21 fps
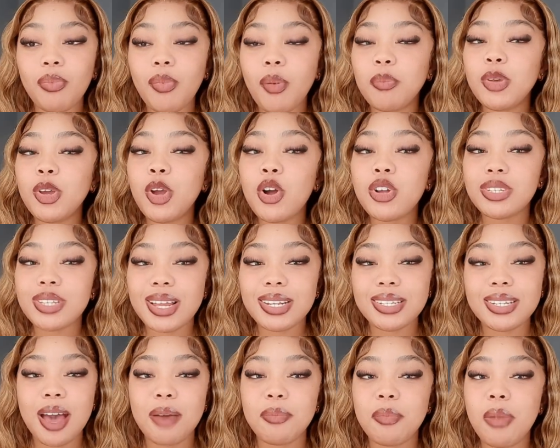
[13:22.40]
Because that
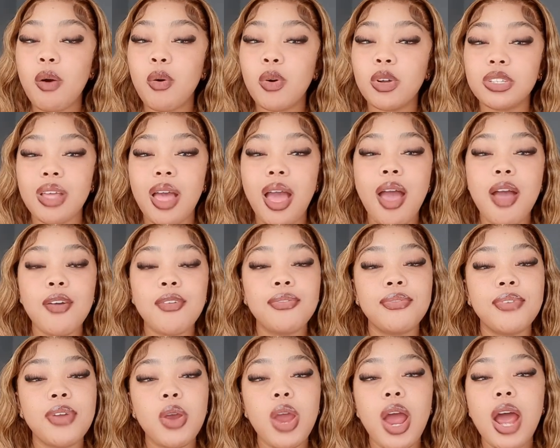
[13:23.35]
time I was
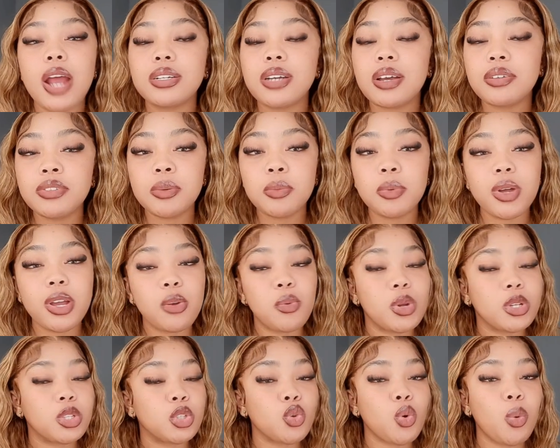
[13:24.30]
very uncomfortable. It
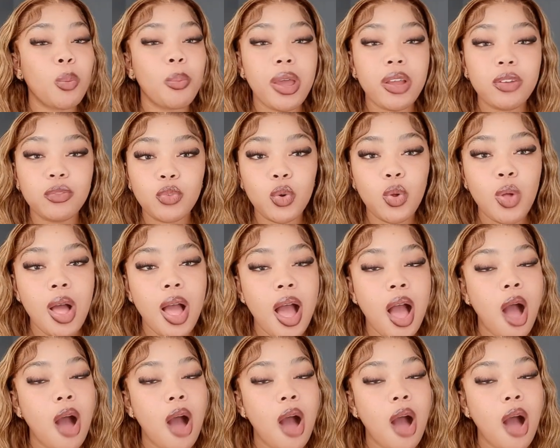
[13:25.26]
was so painful.